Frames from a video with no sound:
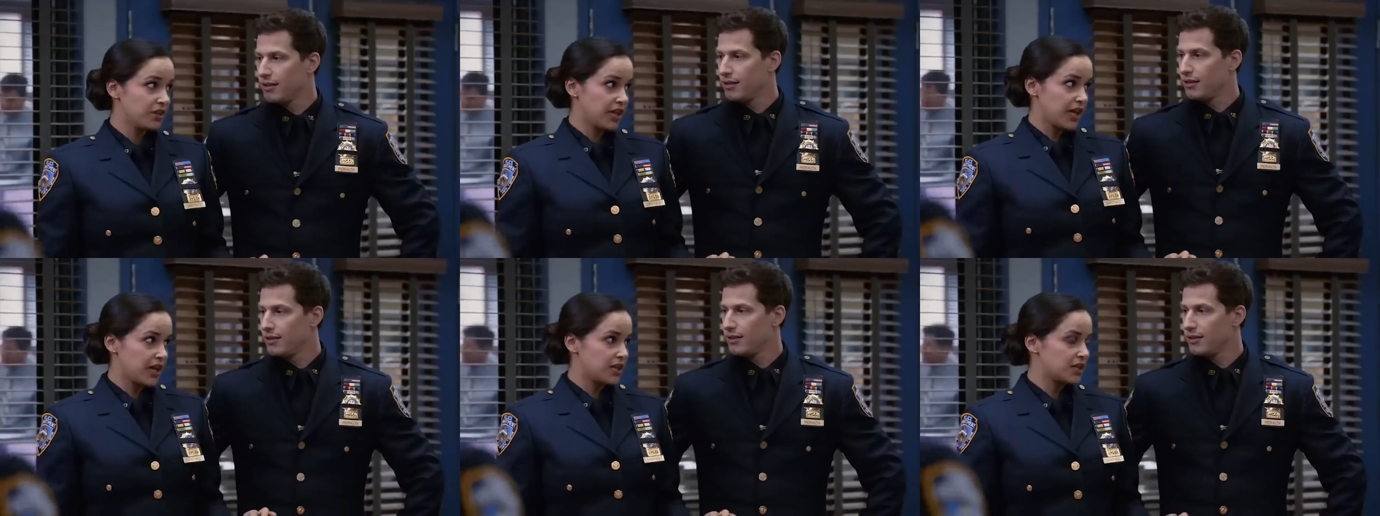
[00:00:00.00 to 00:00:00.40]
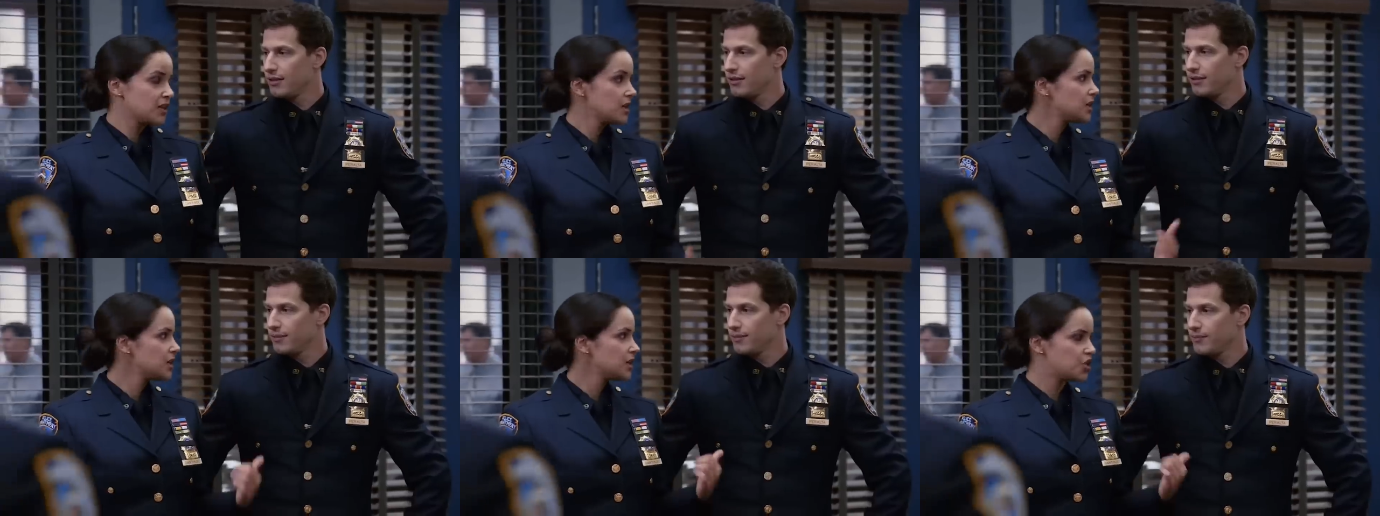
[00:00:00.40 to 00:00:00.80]
Speaker 1: with a plan.
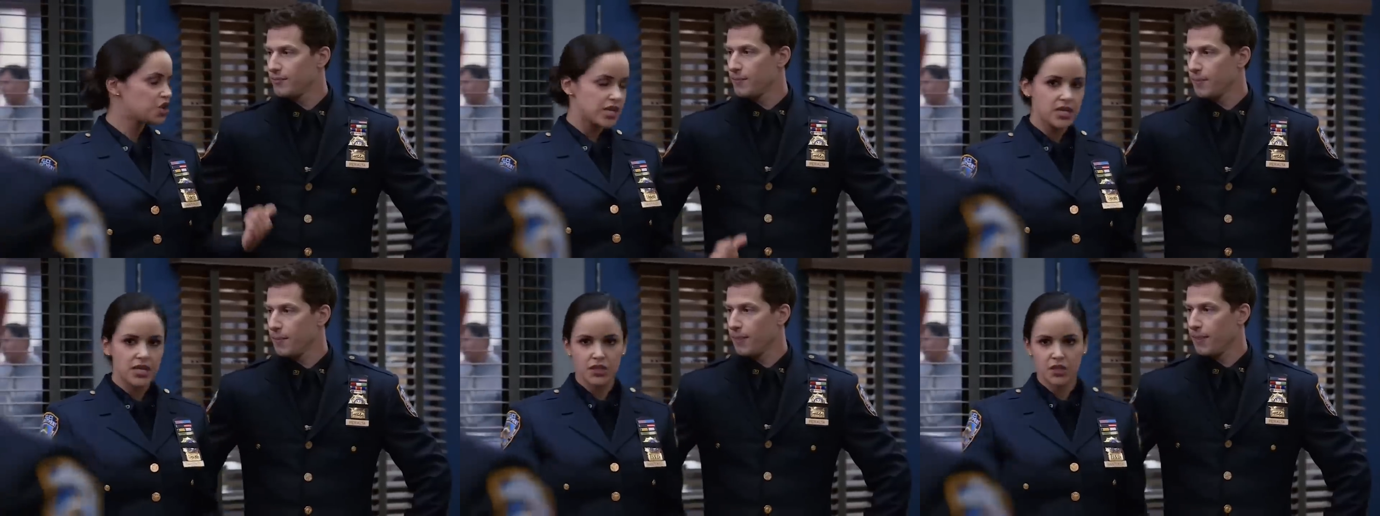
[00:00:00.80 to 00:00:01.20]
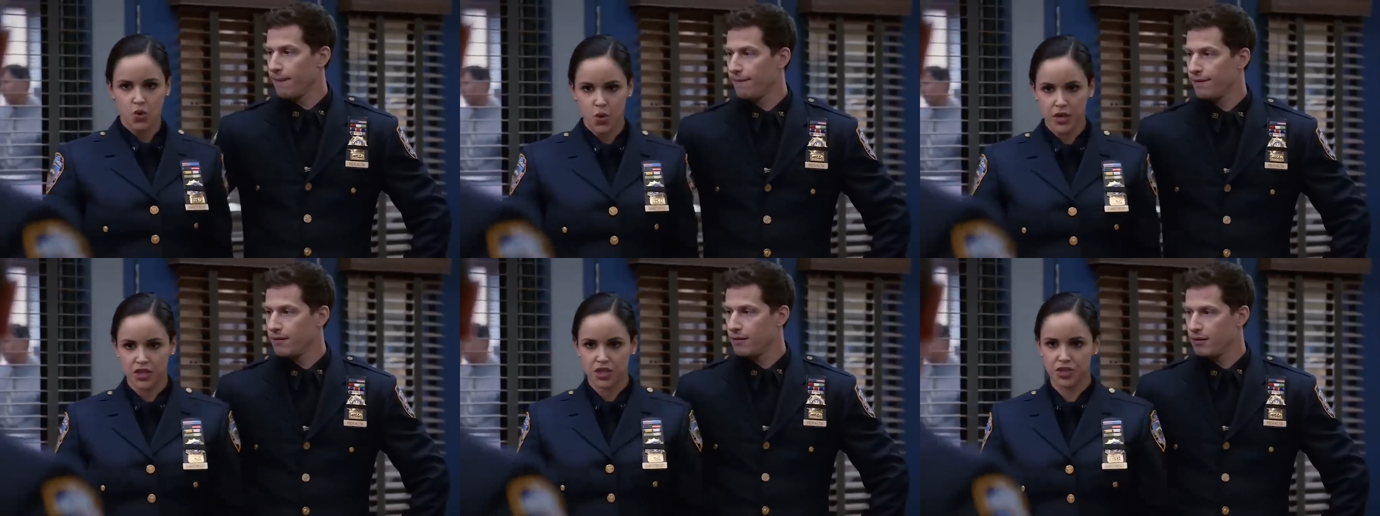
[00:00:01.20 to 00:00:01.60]
Jake is
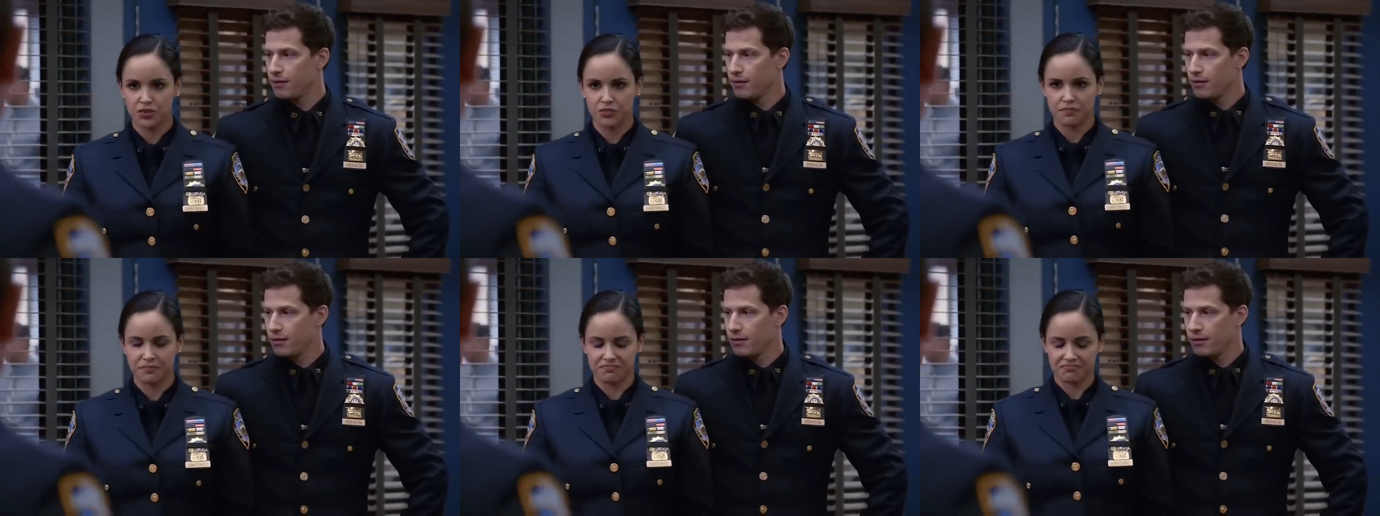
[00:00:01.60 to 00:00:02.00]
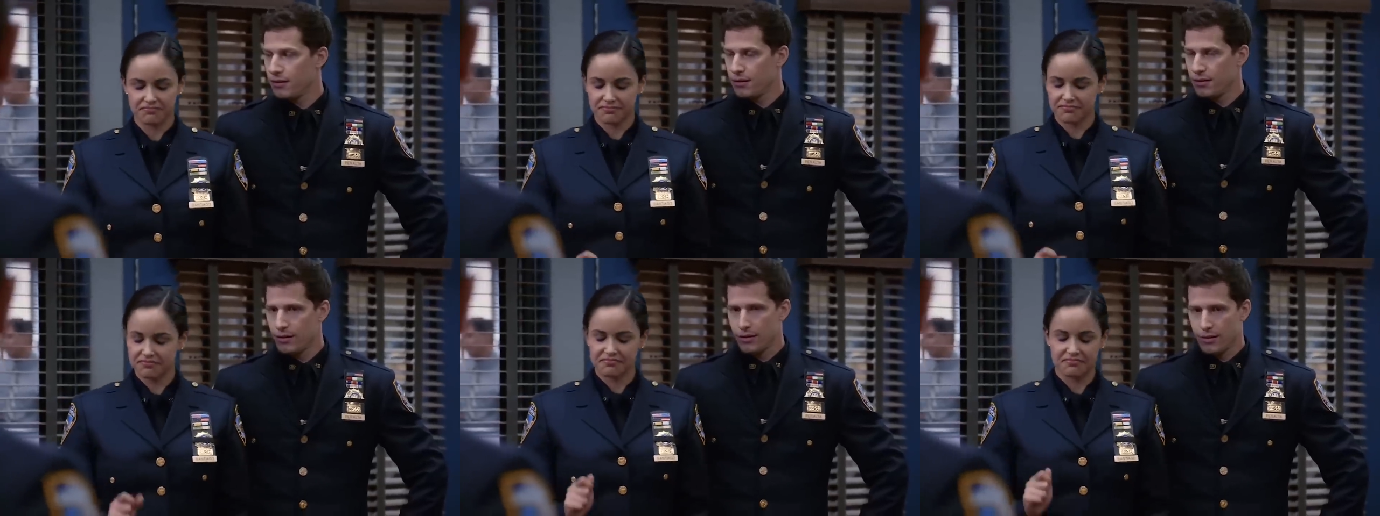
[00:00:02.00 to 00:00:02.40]
going to
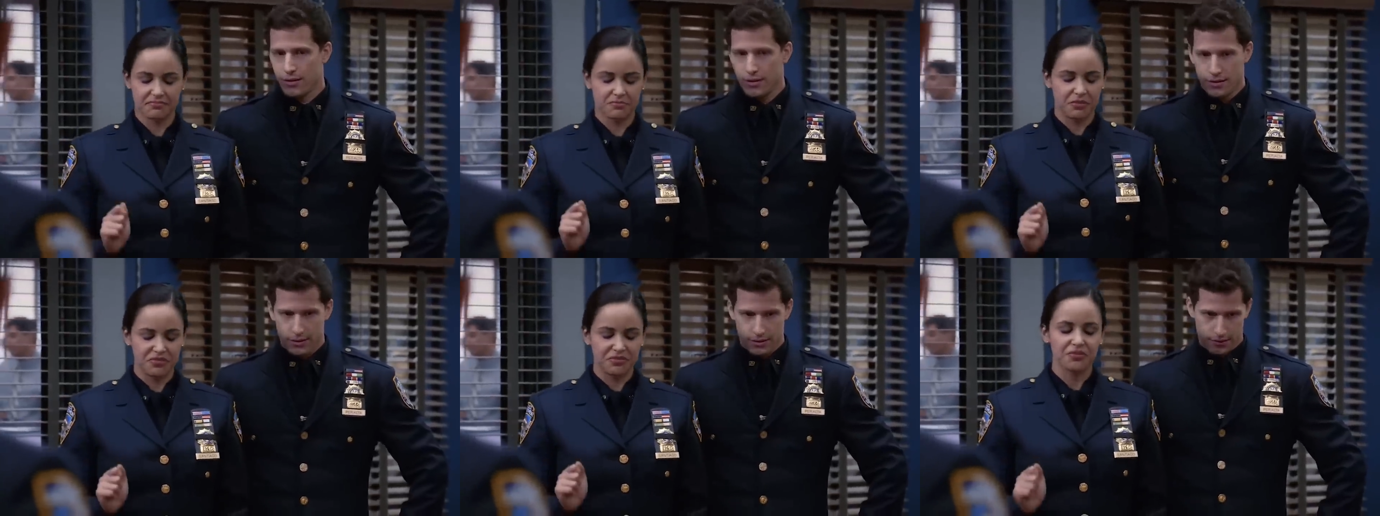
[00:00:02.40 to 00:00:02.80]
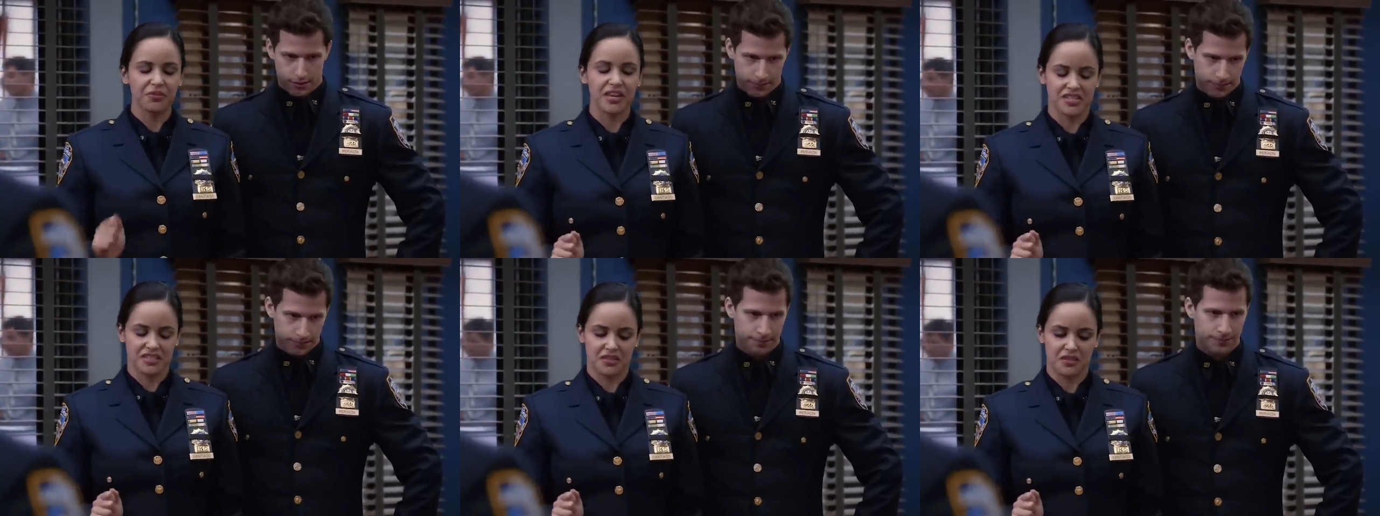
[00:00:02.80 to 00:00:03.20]

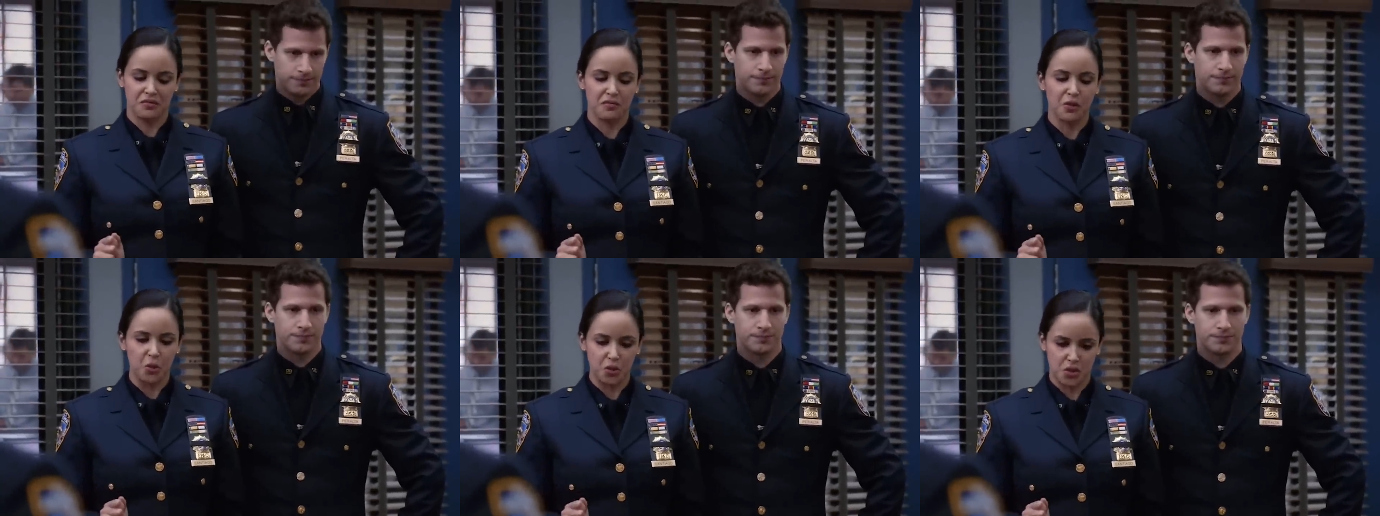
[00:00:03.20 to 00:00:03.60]
befriend the